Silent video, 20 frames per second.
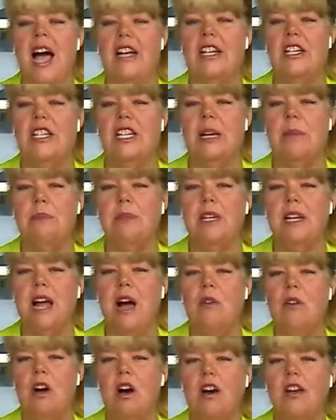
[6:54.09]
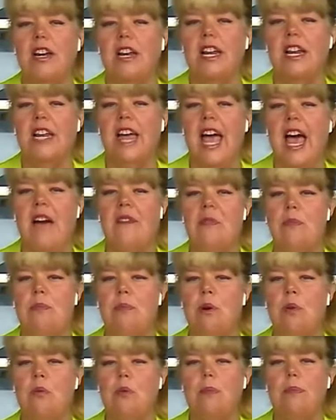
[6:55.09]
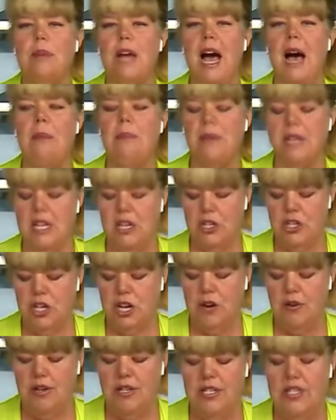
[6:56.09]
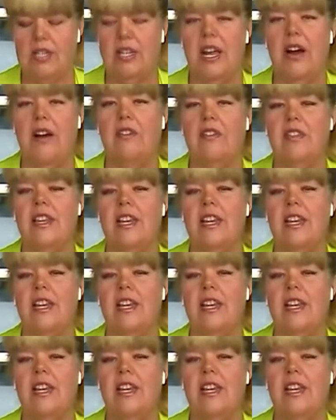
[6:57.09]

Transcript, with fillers: I tipped it out, cut it in half, and put whipped topping and cherries in there.